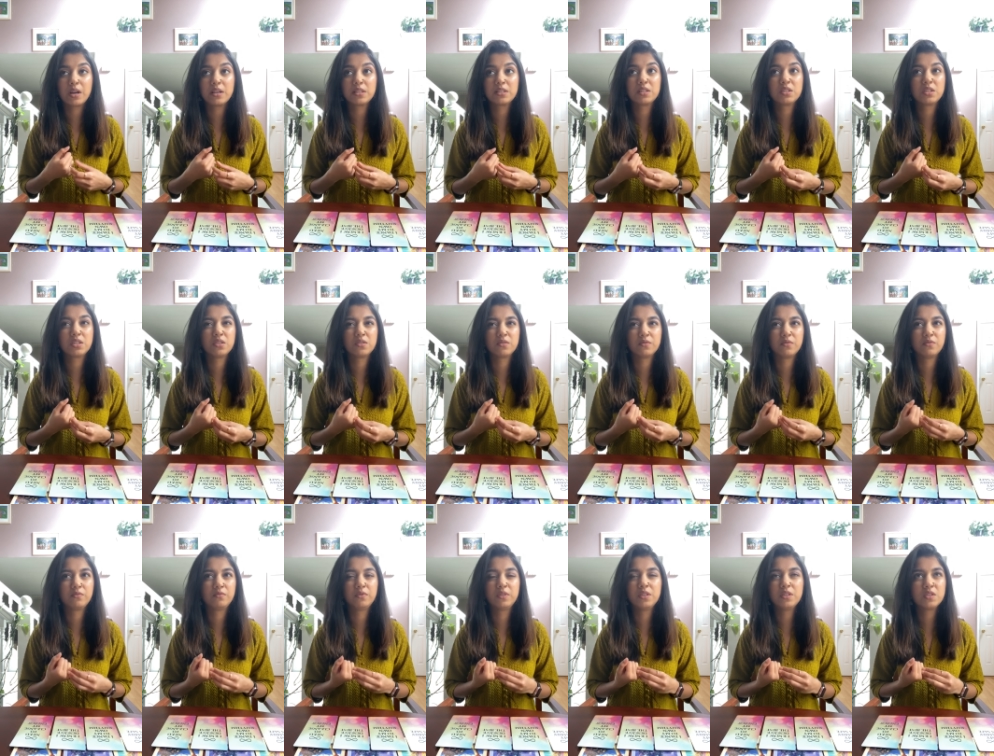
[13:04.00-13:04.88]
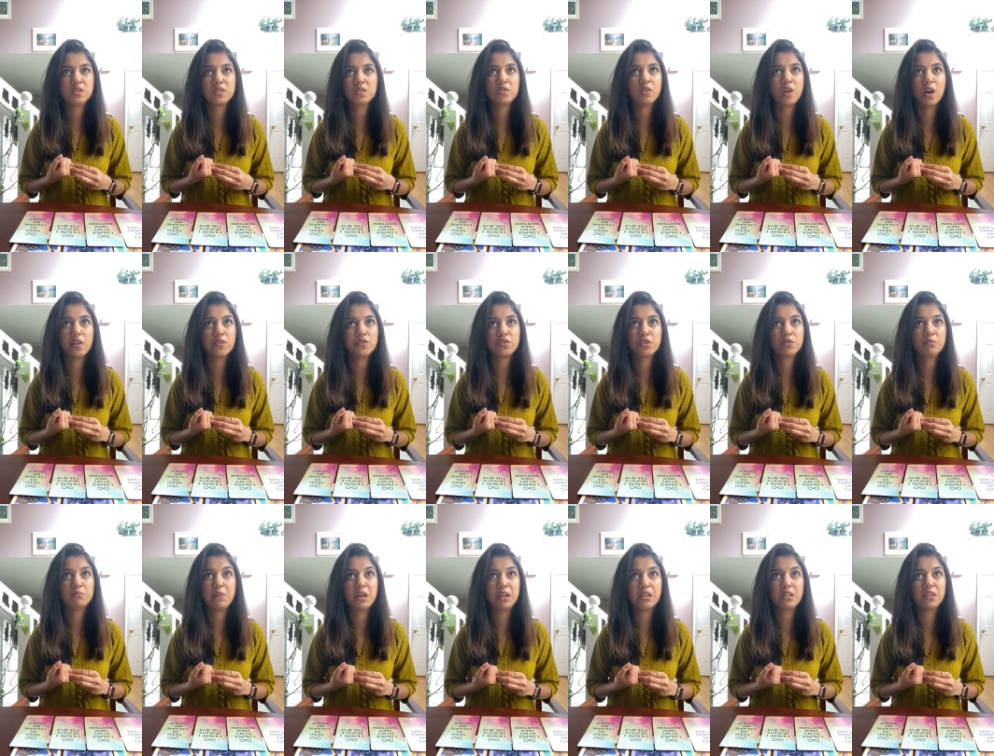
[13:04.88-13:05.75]
This is not
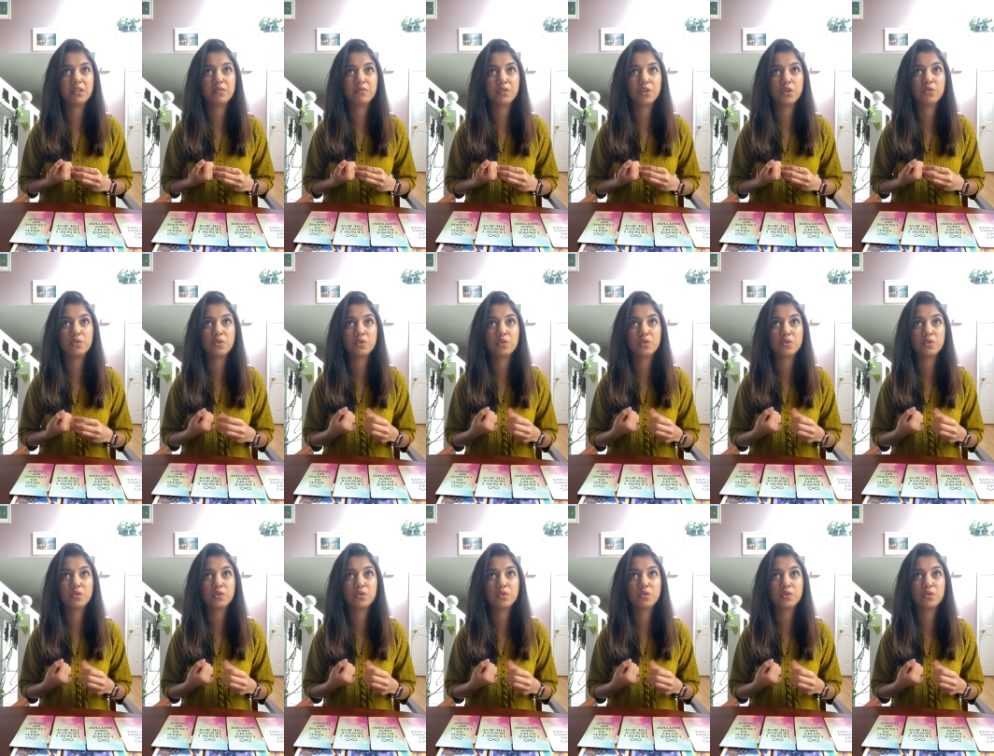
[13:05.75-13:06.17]
too many of you.